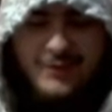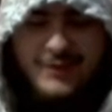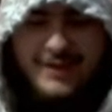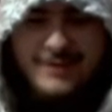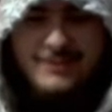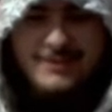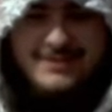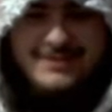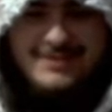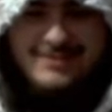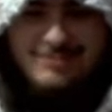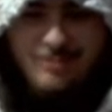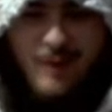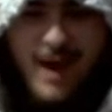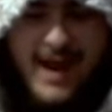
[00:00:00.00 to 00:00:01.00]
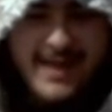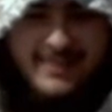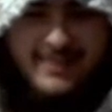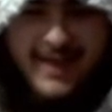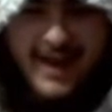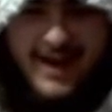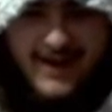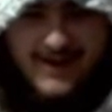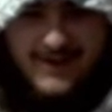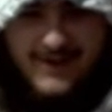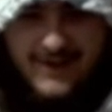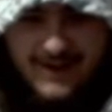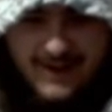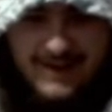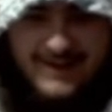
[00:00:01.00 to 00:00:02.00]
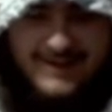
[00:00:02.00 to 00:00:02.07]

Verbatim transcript: he was right there!